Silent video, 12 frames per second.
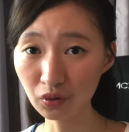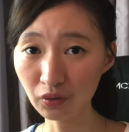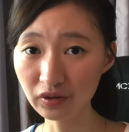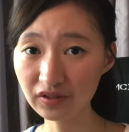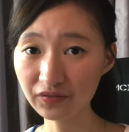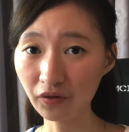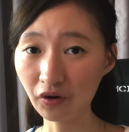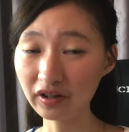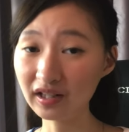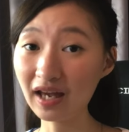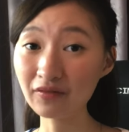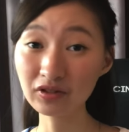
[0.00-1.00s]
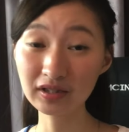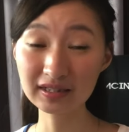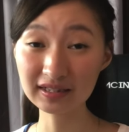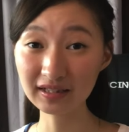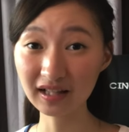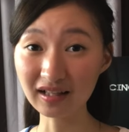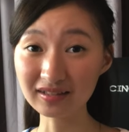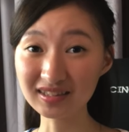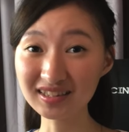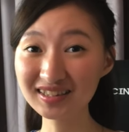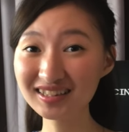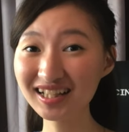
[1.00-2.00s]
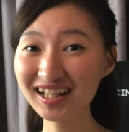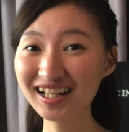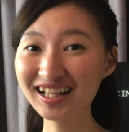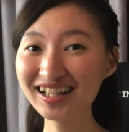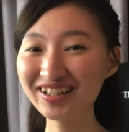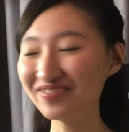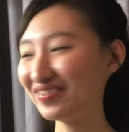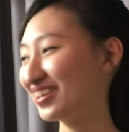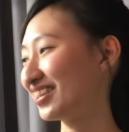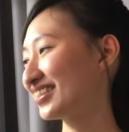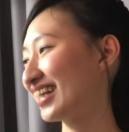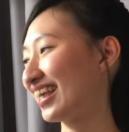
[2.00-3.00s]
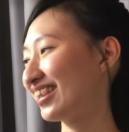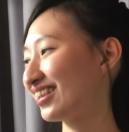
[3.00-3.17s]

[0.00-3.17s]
notes for the advocacy classes, because